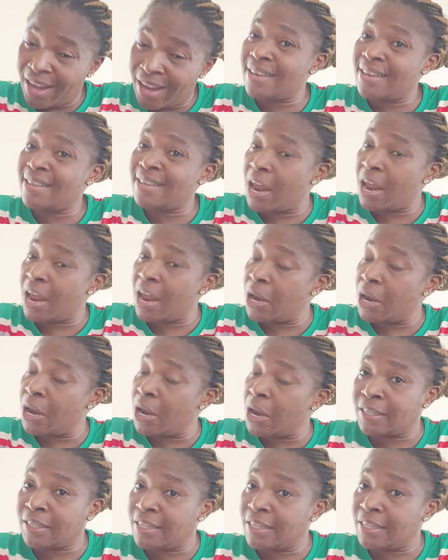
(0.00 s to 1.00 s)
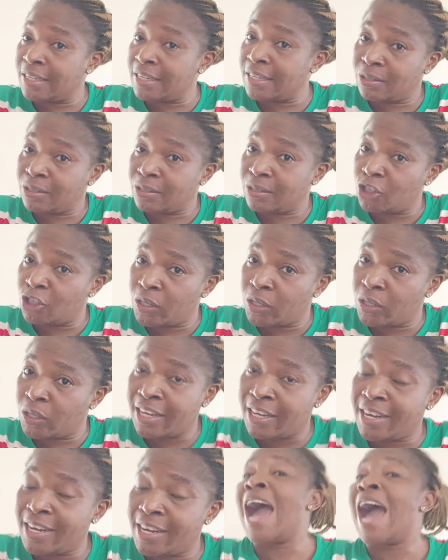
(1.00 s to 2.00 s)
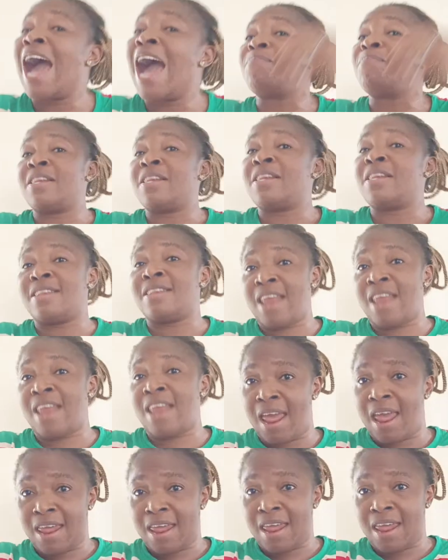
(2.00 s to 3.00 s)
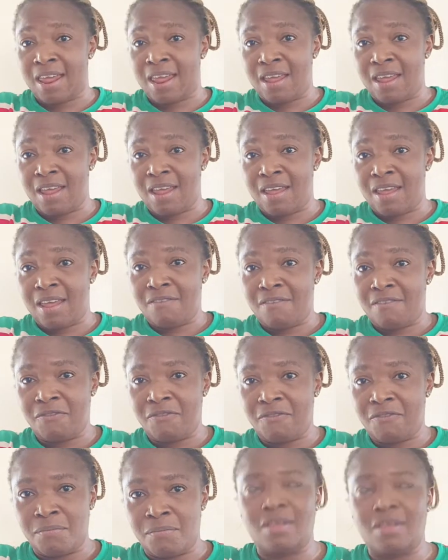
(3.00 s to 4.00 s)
there, not this 2023, had been there for me.